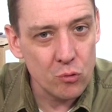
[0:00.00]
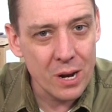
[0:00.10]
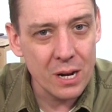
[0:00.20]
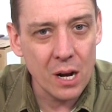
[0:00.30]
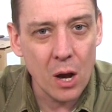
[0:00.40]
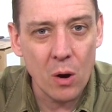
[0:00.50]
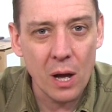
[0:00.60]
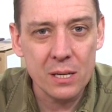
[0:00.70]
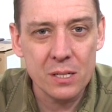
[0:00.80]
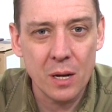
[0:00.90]
really low
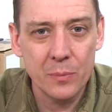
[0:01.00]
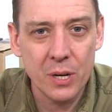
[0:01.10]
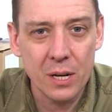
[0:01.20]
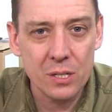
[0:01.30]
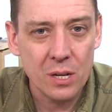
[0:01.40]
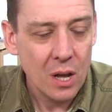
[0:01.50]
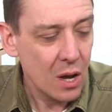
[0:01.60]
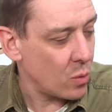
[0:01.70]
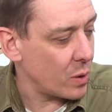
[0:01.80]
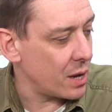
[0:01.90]
light subjects
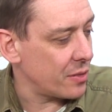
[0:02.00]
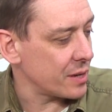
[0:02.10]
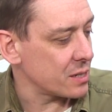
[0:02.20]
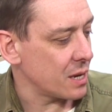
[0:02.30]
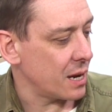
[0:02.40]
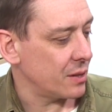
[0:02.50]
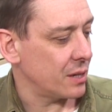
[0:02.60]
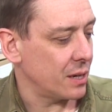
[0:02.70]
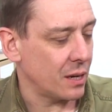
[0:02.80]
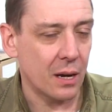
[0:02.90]
where things like
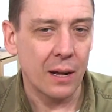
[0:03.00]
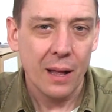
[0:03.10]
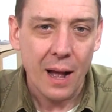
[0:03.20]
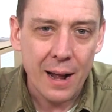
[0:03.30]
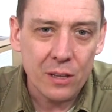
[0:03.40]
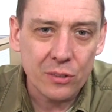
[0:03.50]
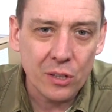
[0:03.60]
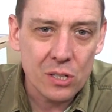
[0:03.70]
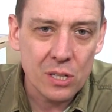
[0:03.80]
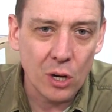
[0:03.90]
the
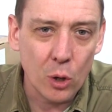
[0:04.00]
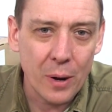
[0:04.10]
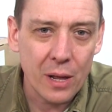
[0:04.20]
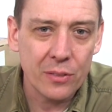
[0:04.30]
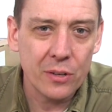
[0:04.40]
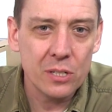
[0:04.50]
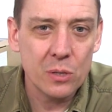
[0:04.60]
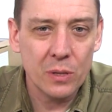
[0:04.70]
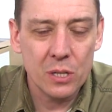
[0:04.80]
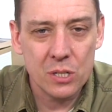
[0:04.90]
830, the Lumina 830
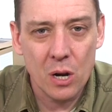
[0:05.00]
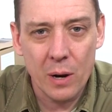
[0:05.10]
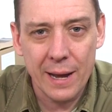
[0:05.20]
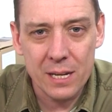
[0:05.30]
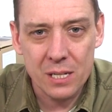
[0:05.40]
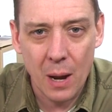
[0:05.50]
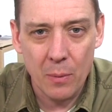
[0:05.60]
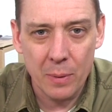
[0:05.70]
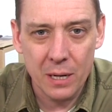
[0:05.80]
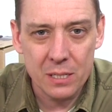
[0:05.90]
with its OIS
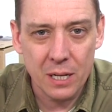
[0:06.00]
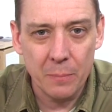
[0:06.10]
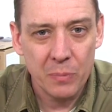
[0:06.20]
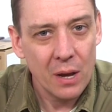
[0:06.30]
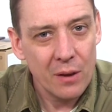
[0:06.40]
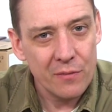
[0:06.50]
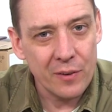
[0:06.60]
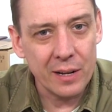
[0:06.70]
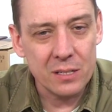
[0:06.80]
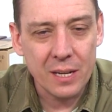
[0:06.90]
capability
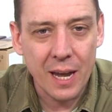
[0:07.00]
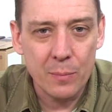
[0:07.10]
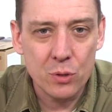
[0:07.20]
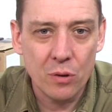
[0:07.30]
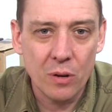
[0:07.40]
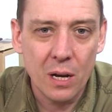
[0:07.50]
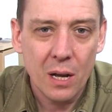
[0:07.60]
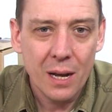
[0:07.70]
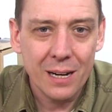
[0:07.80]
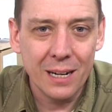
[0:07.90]
failed to capture
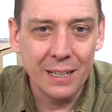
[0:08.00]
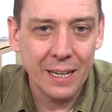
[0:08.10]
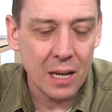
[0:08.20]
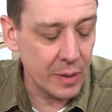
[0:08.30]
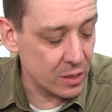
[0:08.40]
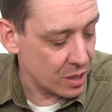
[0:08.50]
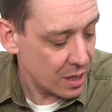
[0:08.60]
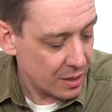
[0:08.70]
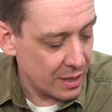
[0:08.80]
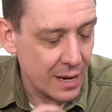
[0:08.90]
a clean image.
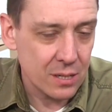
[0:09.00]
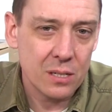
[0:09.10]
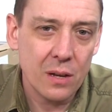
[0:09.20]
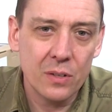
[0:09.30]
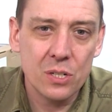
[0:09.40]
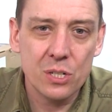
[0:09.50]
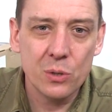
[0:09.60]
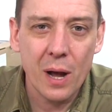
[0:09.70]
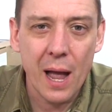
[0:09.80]
The S7 is still